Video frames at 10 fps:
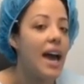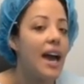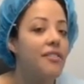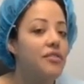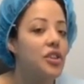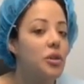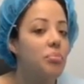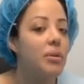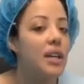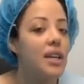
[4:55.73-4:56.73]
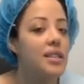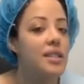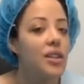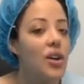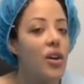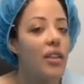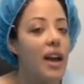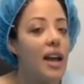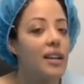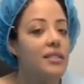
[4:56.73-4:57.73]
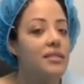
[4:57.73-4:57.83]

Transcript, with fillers: after pics and all that.